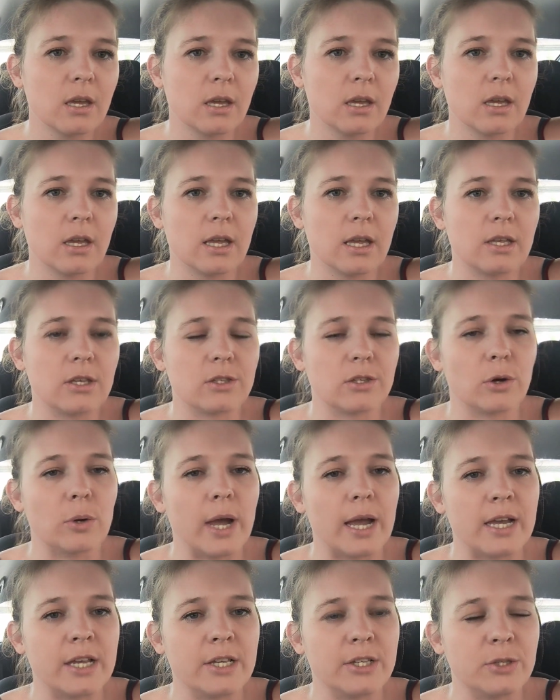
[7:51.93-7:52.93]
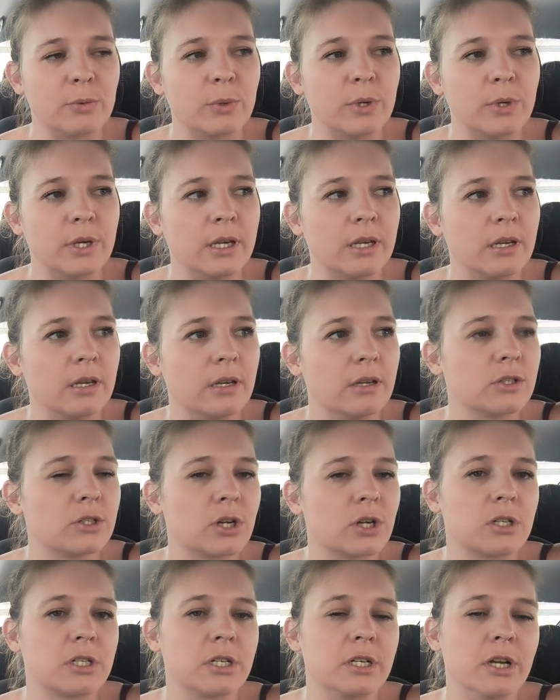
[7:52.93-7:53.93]
So as we
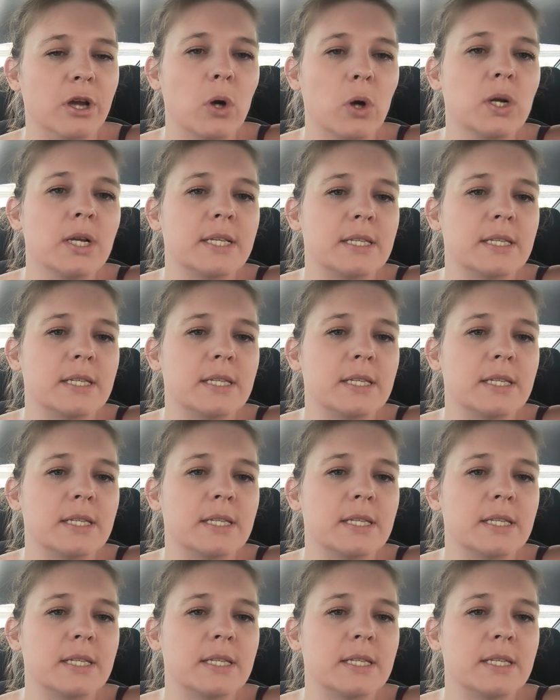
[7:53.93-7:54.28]
start to notice